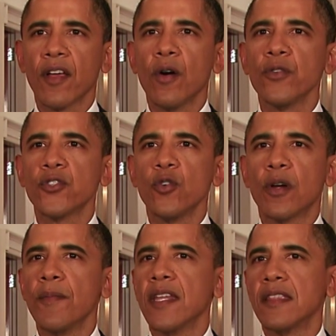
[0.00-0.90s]
those who
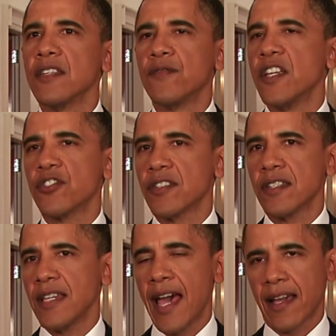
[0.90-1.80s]
committed this
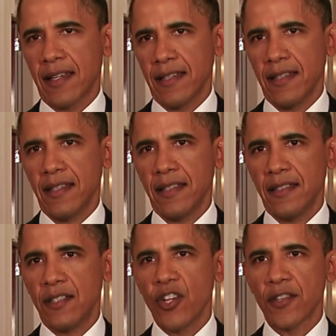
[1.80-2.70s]
vicious attack
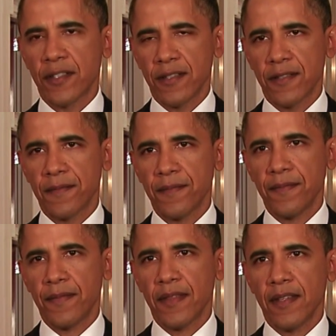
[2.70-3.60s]
to justice.
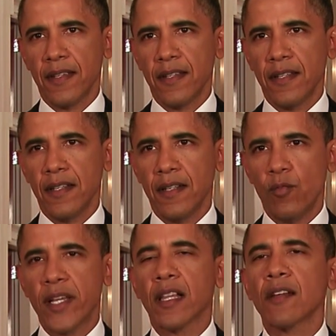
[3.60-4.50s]

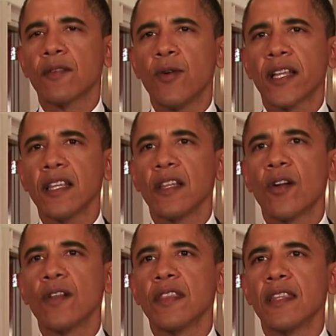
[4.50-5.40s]
We quickly
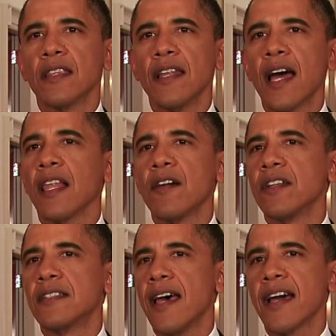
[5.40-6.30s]
learned that the
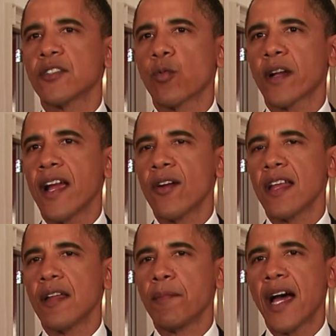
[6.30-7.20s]
9/11 attacks were
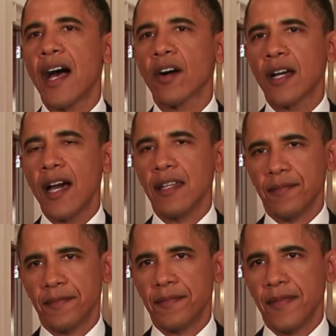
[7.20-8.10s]
carried out by
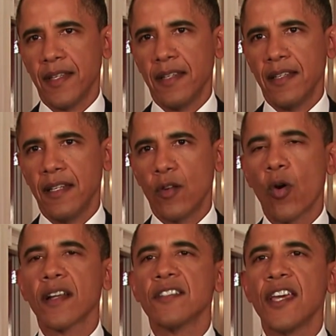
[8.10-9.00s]
al-Queda, an
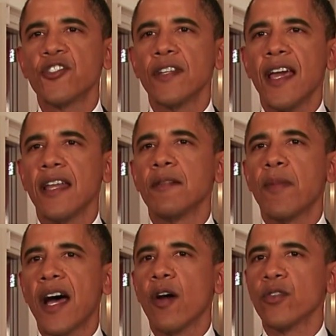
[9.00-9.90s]
organization
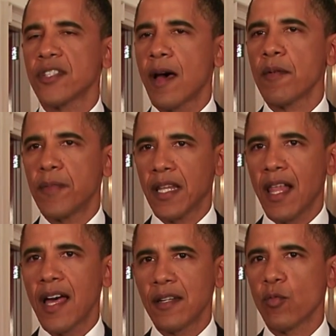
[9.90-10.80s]
headed by Osama Bin
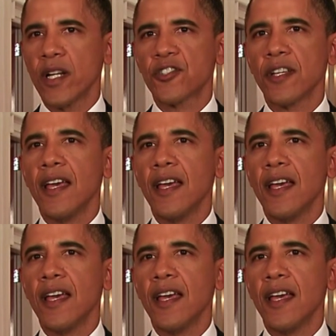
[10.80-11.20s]
Laden, which